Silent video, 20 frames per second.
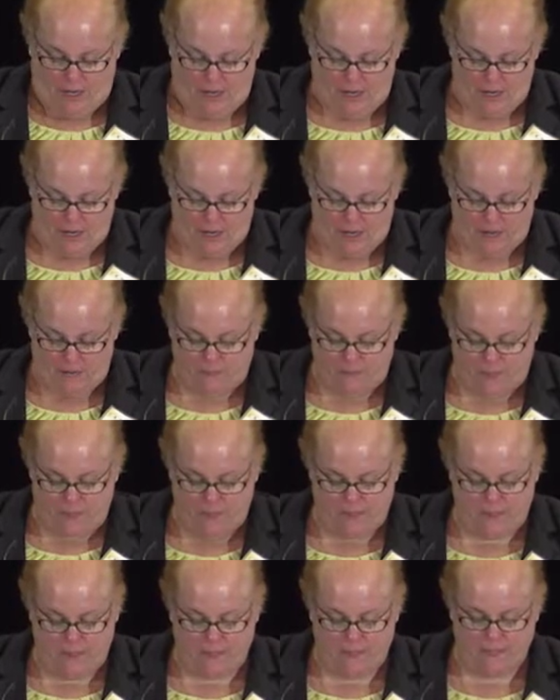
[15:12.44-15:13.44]
And
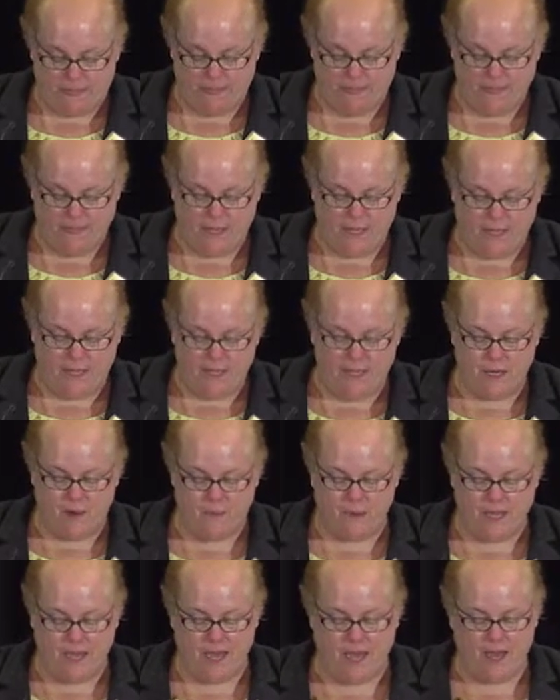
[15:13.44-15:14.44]
then
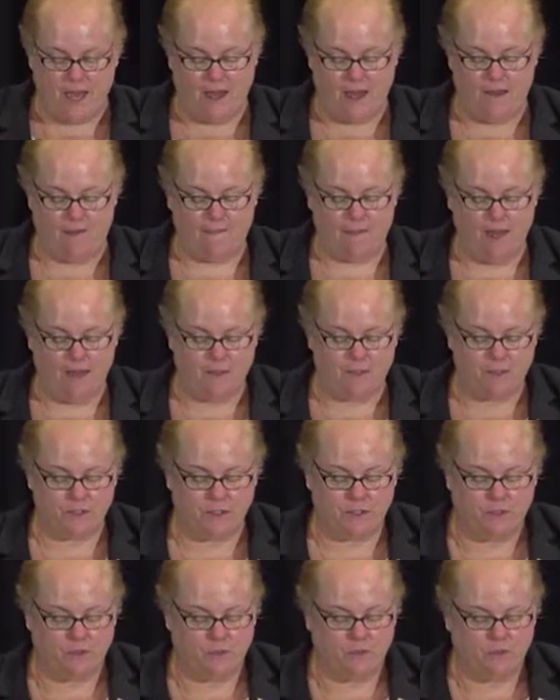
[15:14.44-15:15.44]
we have
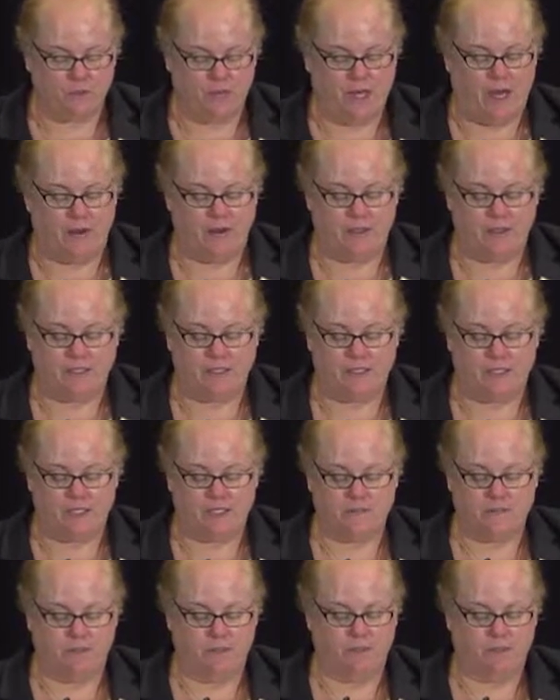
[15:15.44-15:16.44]
episodes without an
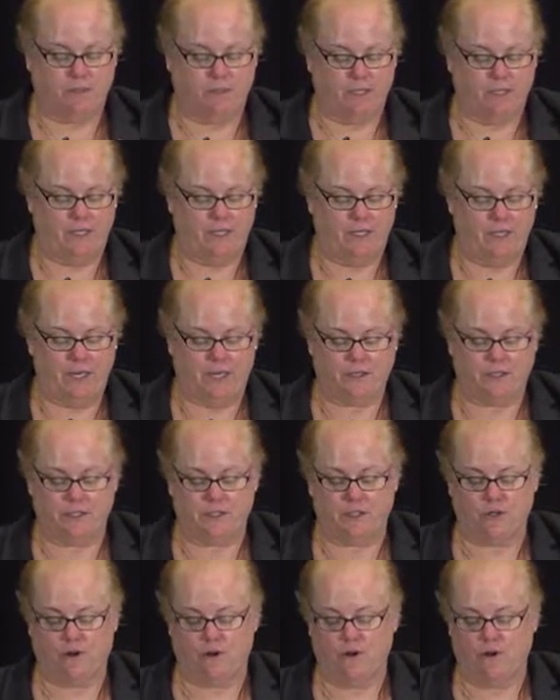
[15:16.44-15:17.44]
assessment completed at the
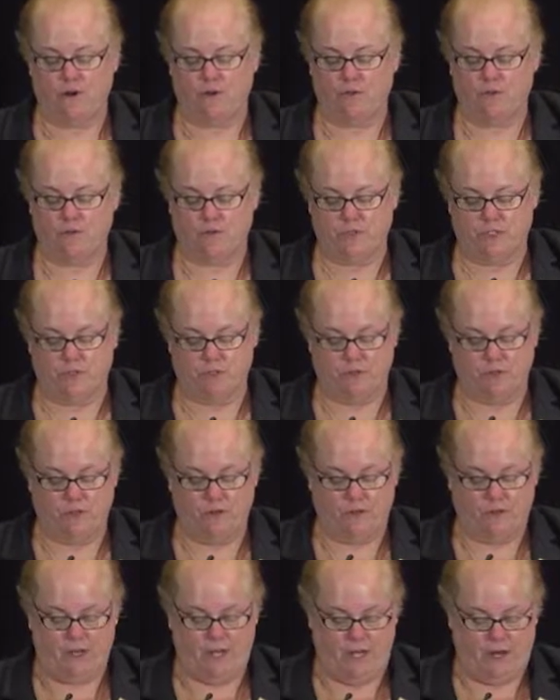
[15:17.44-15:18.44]
start or the resumption
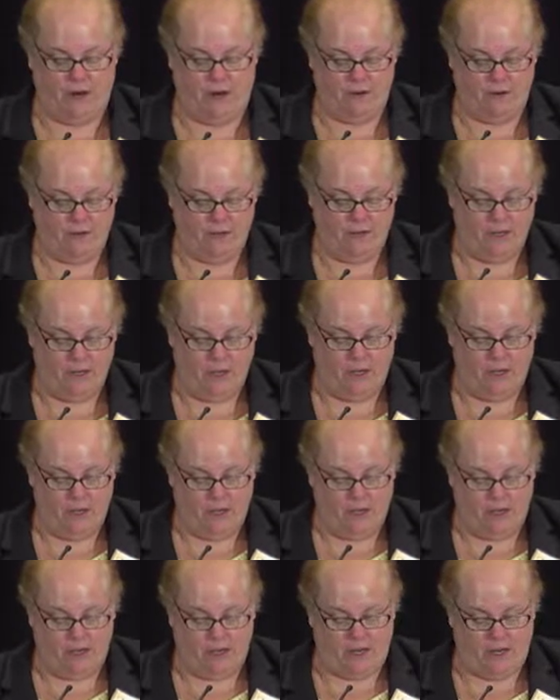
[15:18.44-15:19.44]
of care,
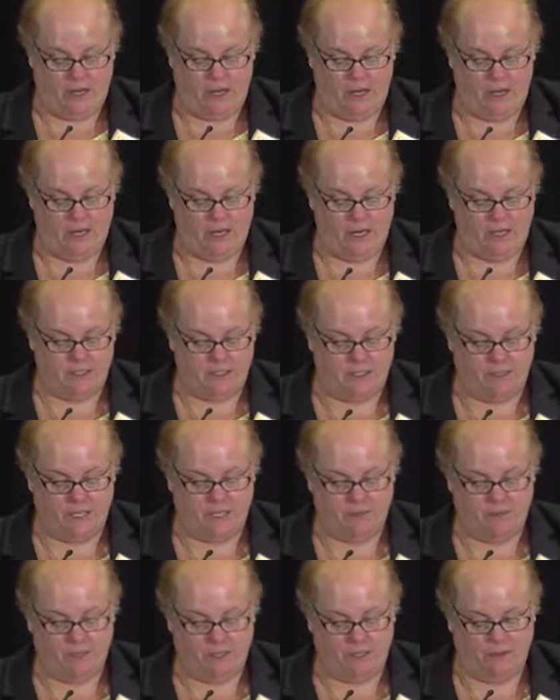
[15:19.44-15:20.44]
and an
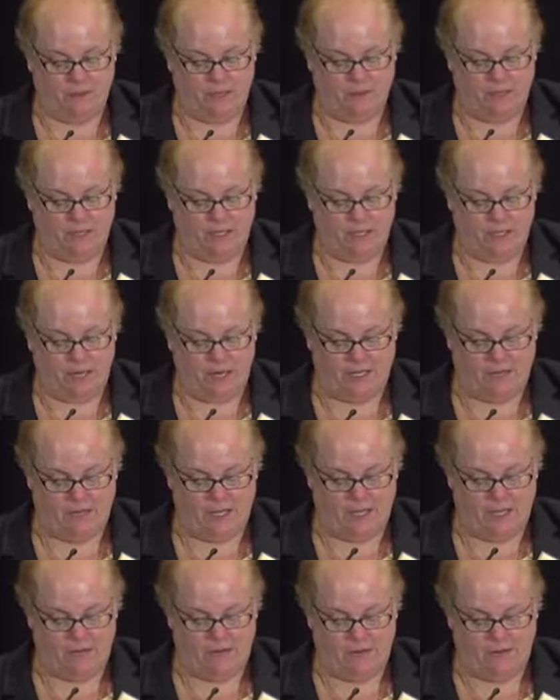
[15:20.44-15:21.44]
assessment completed at
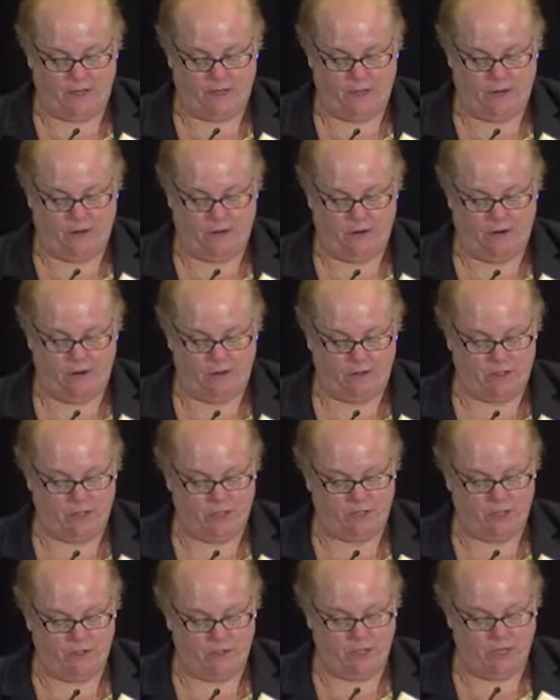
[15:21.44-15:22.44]
the end of care are
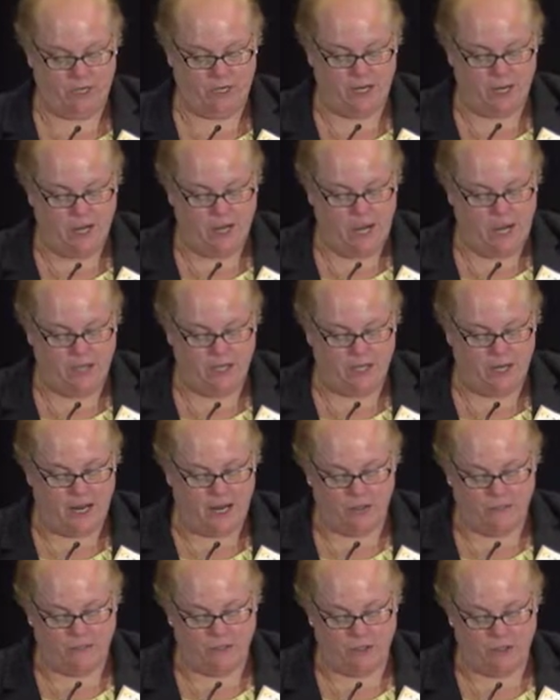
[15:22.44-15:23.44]
excluded, and then
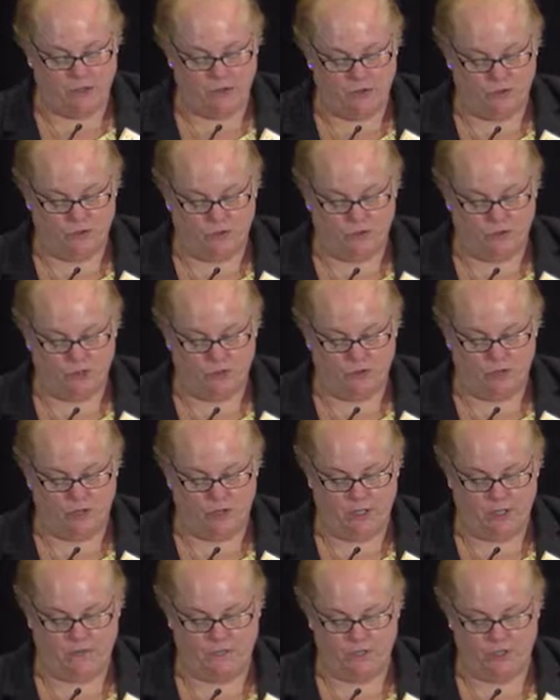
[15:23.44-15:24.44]
episodes are
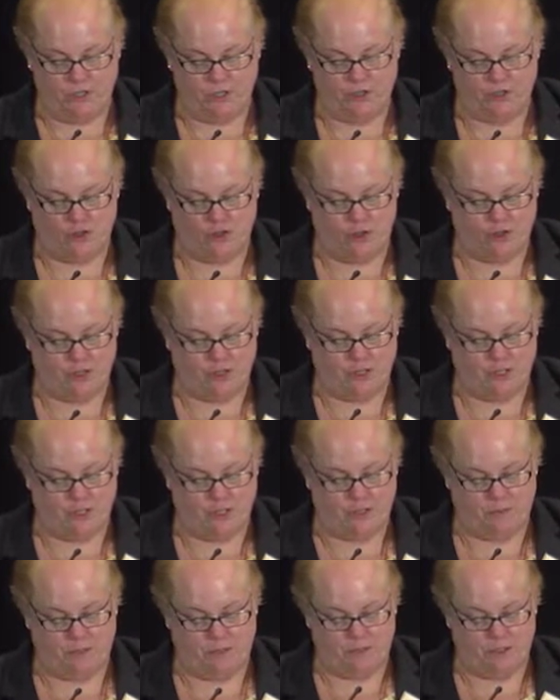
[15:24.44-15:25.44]
excluded if the discharge
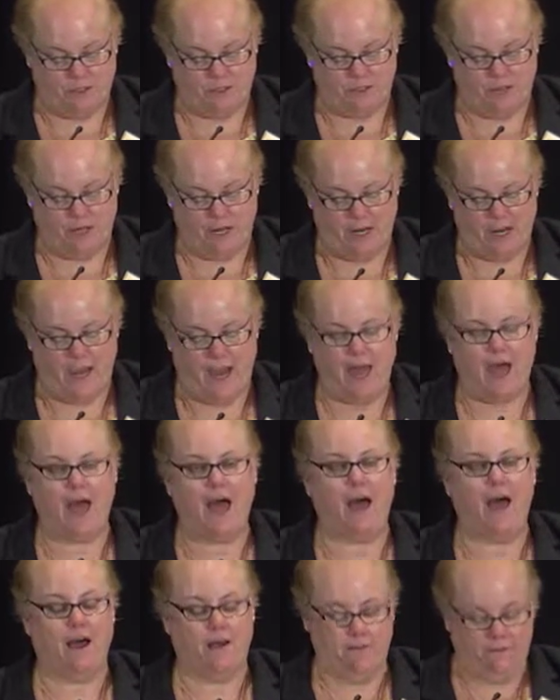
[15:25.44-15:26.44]
assessment does not
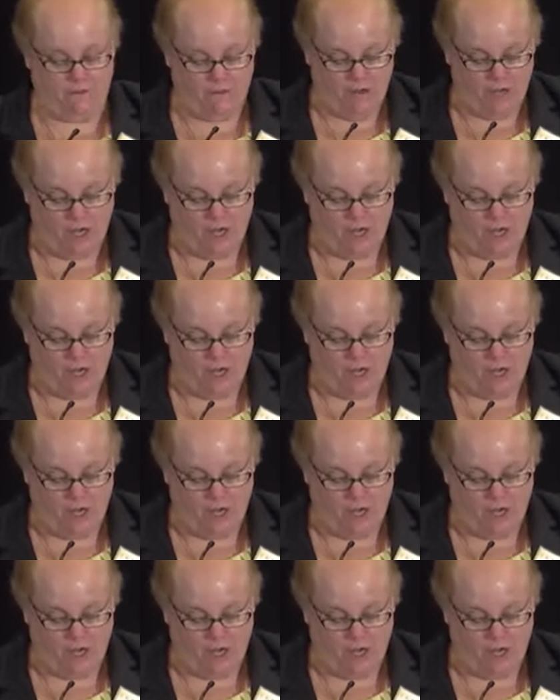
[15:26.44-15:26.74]
have